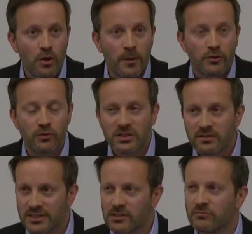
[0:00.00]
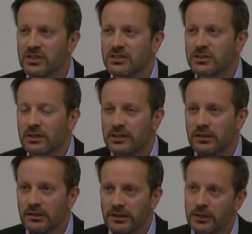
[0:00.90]
You can think of this
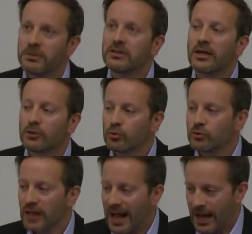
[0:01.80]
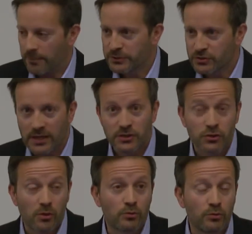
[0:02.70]
a little bit like Google Apps, right?
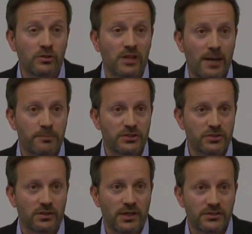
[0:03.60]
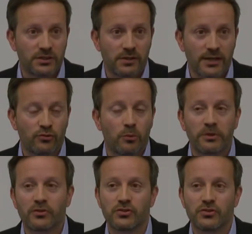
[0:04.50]
So Google Apps is a great tool
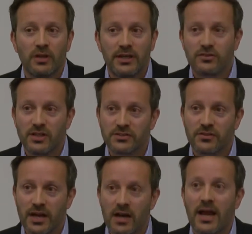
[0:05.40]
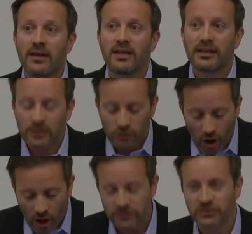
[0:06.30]
because it is there and they
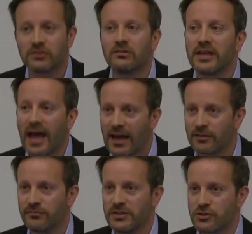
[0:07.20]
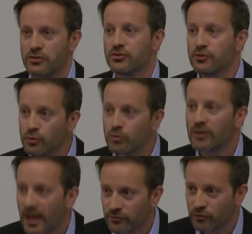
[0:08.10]
constantly add features. You don't
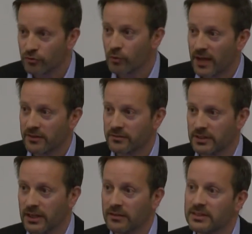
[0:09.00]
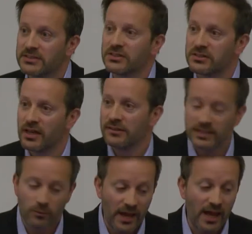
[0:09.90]
have to do anything. And this is the
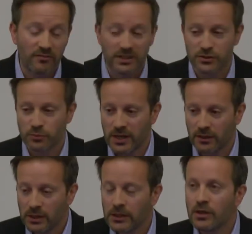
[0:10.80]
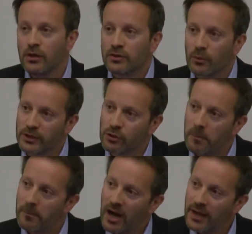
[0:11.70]
idea we have here as well, that we
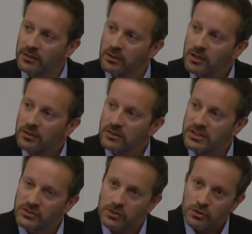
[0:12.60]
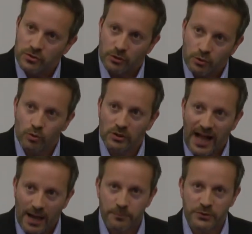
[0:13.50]
combine this sort of Google
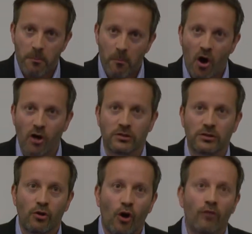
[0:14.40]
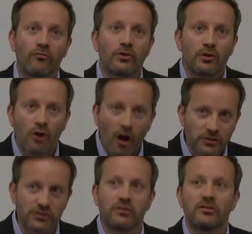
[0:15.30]
Apps model of
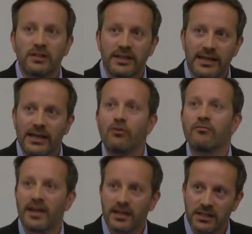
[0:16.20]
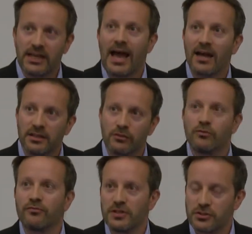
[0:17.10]
constantly innovating, adding new
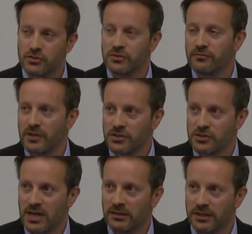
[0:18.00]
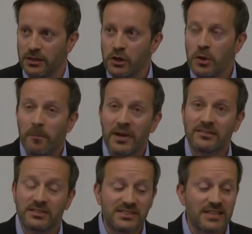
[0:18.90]
features and functionality, but at
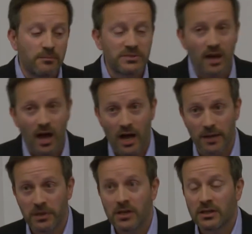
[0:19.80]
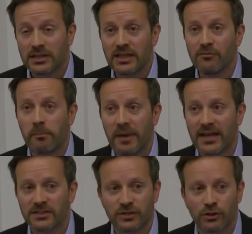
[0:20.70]
the same time, give
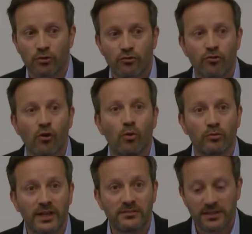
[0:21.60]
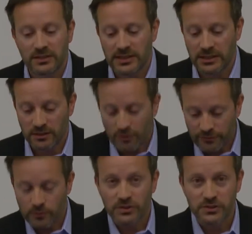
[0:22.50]
banks the control that they need
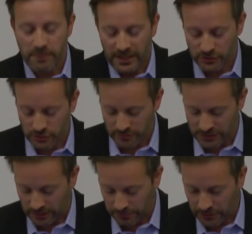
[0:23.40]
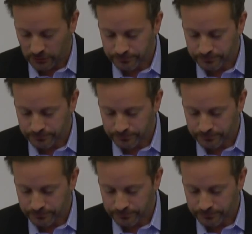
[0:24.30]
through this bank service element.